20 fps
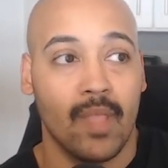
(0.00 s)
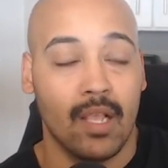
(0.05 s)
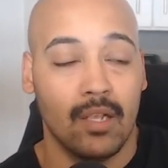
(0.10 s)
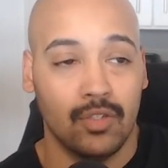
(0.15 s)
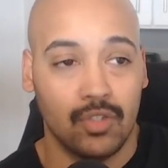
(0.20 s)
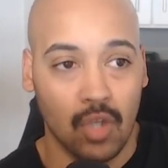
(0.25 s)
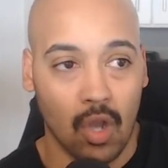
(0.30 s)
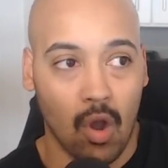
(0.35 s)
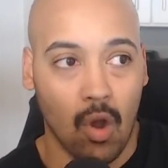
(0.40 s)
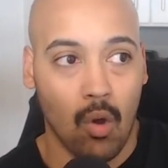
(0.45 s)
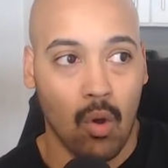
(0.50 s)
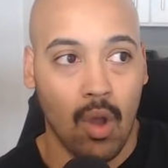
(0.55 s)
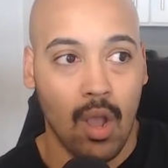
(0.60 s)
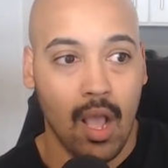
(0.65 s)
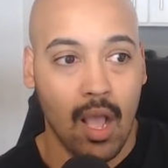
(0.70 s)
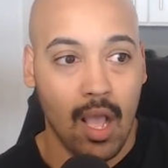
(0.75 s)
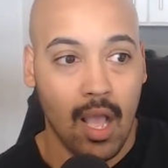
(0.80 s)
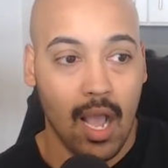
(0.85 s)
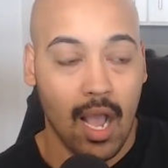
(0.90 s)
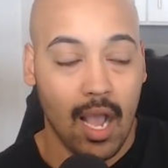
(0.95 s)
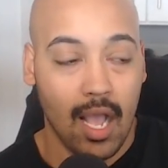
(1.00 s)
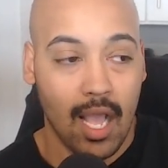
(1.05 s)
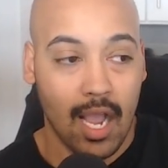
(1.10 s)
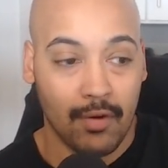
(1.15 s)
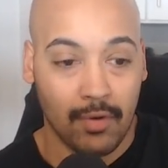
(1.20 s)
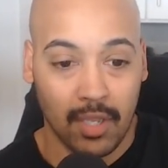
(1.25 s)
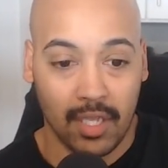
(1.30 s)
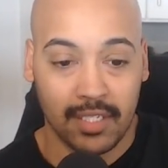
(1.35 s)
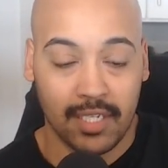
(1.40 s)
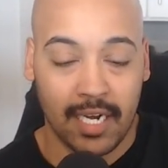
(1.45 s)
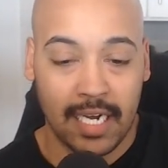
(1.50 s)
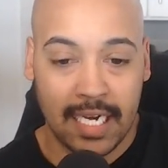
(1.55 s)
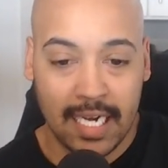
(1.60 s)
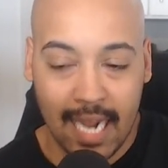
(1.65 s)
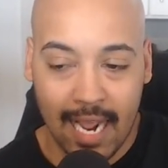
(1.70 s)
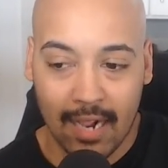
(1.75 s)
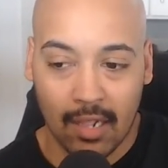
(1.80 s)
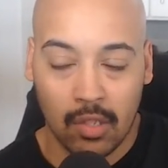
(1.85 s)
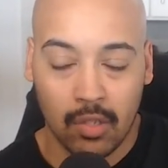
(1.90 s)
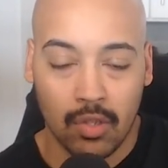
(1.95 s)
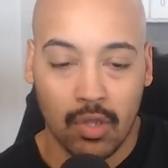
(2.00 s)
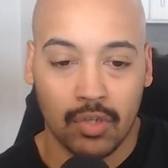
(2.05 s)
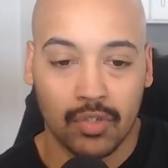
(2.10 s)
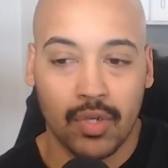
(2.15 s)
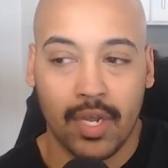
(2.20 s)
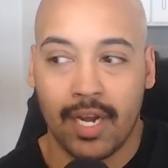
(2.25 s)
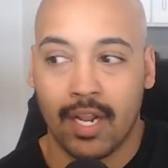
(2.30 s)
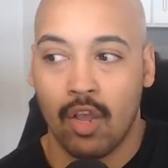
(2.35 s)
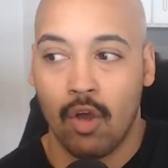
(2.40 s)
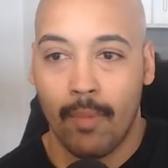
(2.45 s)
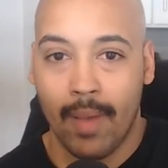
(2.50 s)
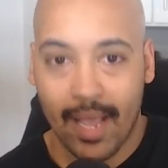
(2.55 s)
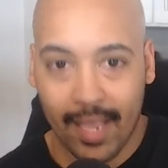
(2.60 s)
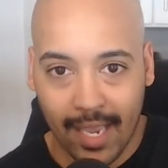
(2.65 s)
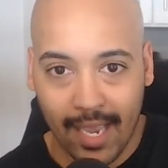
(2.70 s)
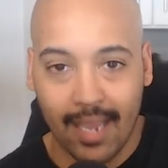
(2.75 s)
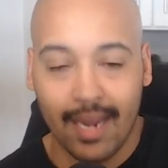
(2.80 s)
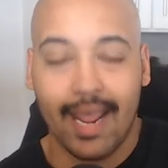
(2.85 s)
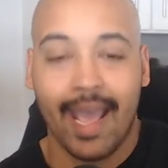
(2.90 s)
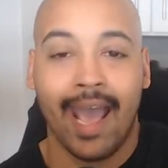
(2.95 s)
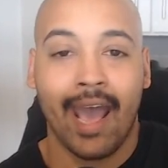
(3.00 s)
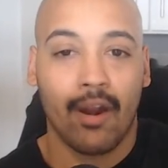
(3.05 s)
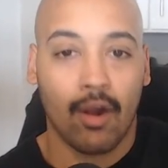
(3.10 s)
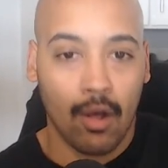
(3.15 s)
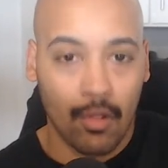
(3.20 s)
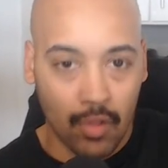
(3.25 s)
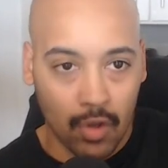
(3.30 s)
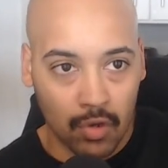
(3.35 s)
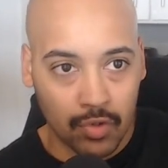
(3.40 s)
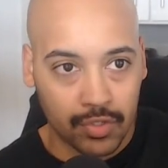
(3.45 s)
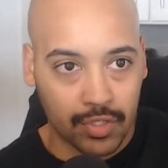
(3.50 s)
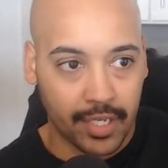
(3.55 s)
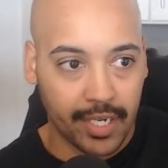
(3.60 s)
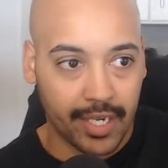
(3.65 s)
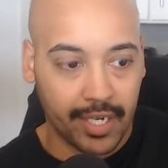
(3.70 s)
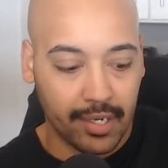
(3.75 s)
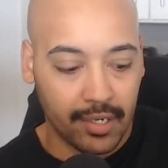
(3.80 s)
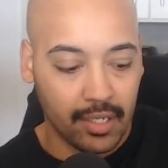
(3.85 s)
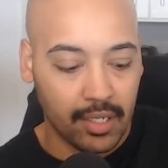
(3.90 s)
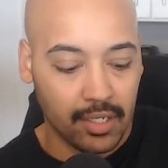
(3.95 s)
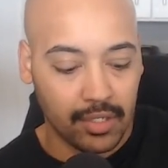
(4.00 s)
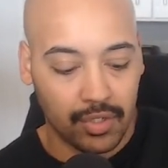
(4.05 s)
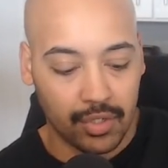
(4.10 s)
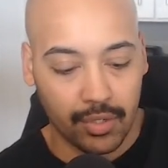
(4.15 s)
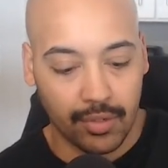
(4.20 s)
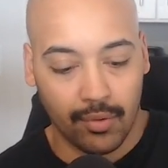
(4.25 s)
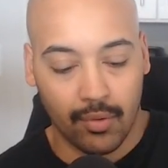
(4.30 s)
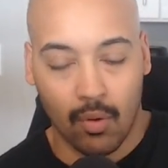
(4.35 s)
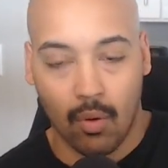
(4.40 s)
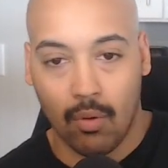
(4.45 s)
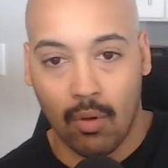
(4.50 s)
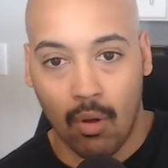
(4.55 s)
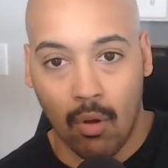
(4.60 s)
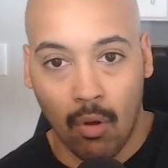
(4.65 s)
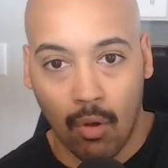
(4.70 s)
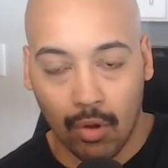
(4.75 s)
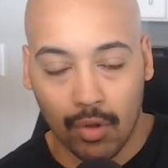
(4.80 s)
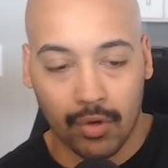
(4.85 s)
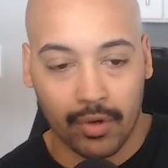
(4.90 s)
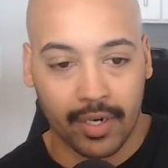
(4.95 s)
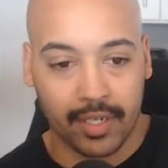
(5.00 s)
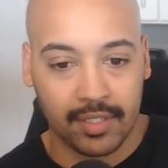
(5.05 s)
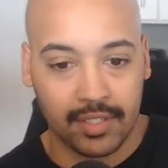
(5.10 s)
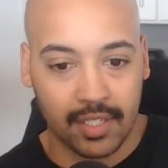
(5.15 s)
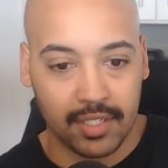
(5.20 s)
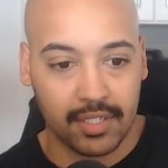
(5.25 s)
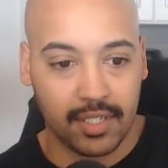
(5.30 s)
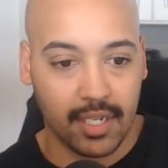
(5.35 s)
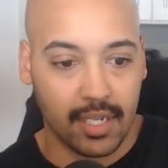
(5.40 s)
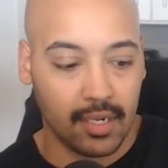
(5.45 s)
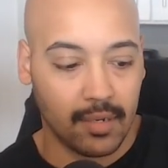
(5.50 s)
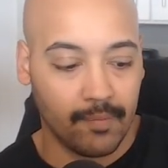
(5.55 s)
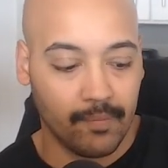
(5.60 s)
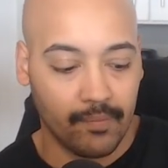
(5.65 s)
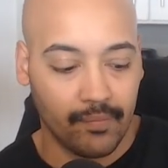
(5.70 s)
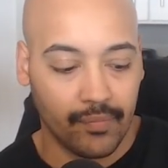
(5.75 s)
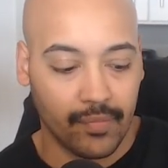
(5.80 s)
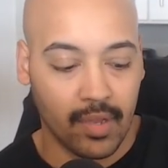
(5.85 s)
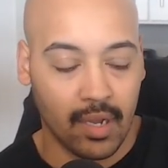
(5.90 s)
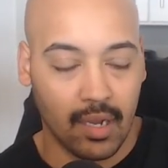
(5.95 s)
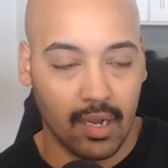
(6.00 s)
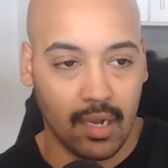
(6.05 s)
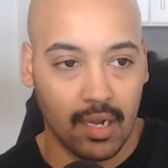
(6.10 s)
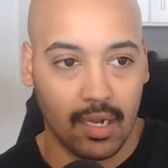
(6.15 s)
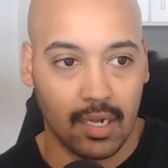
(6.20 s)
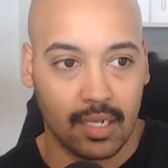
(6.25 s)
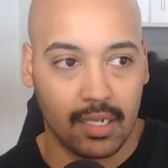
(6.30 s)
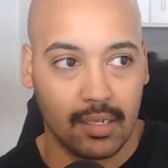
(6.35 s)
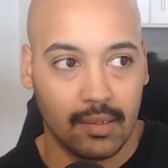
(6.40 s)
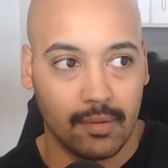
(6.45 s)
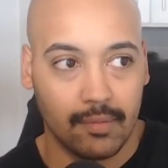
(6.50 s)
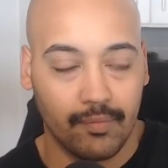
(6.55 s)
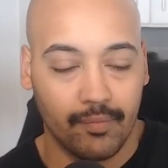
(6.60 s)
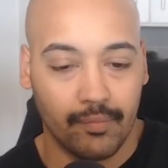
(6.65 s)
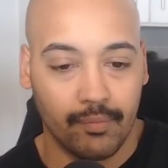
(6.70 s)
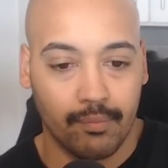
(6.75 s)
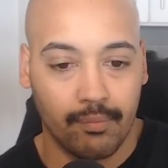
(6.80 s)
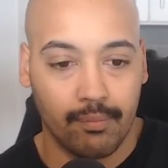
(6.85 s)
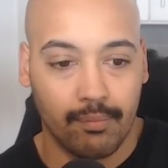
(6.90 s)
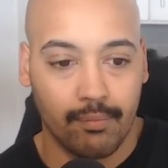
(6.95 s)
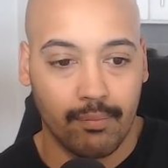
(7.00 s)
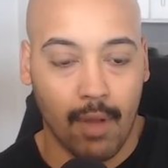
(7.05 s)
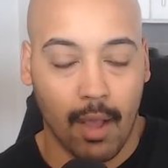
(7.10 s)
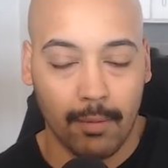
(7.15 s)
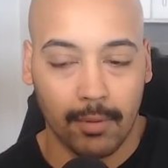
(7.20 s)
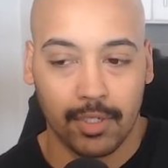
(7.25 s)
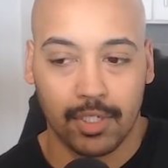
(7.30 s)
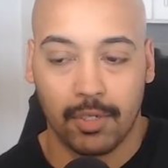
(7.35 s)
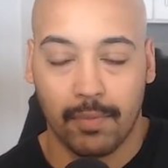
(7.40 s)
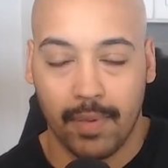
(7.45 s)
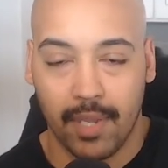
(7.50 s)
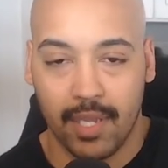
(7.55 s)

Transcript: So I realized I did not include those. So I had to go back in, add all those in to older existing uh, published